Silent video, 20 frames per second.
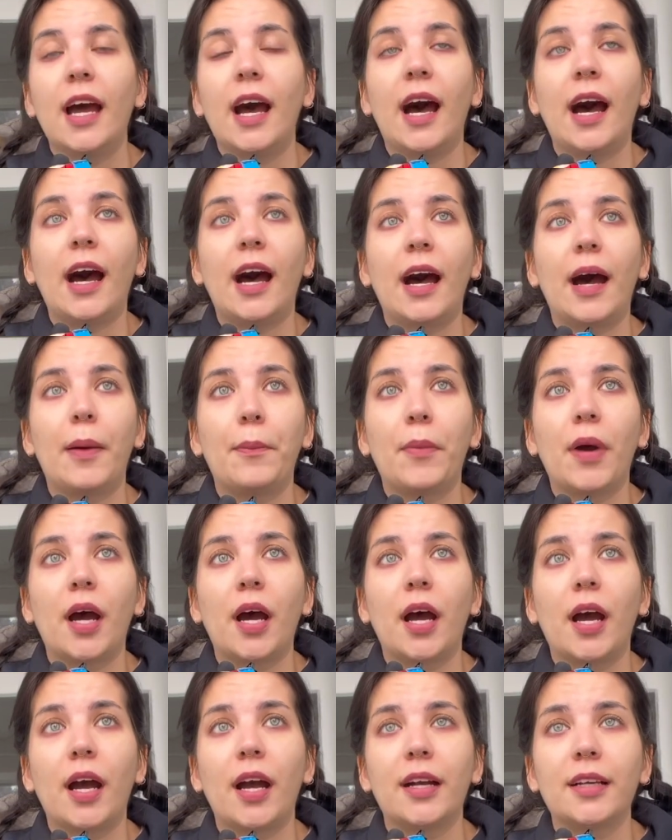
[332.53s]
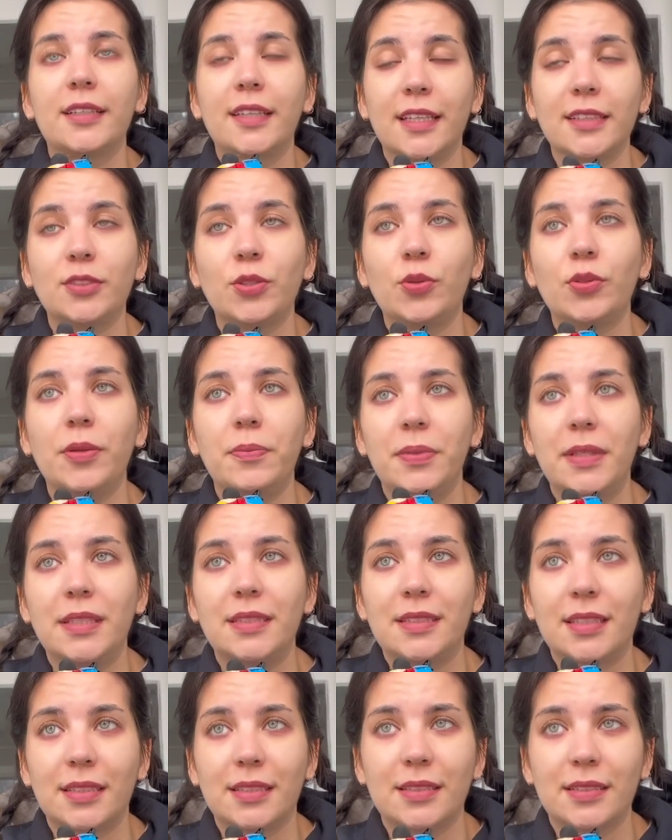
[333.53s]
Guess who the
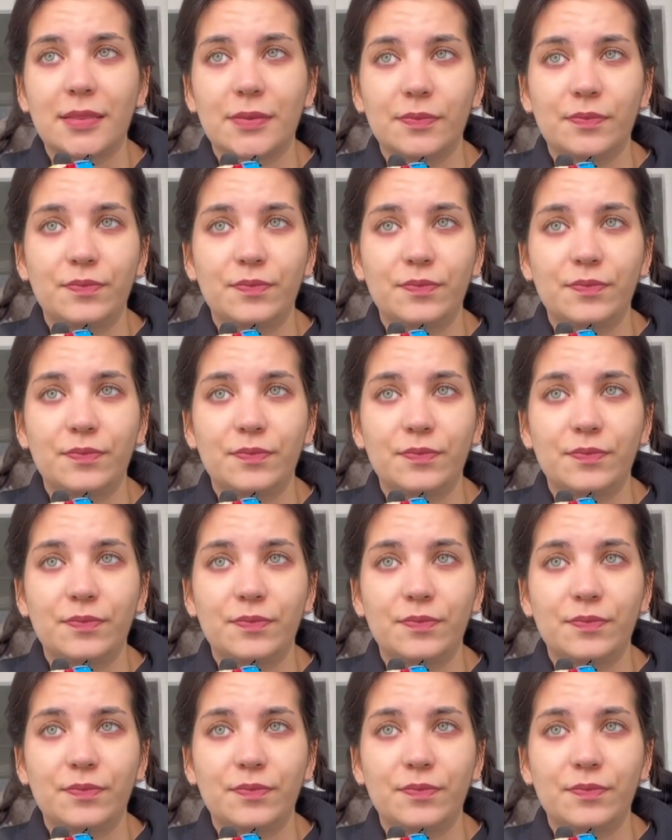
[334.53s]
beast is?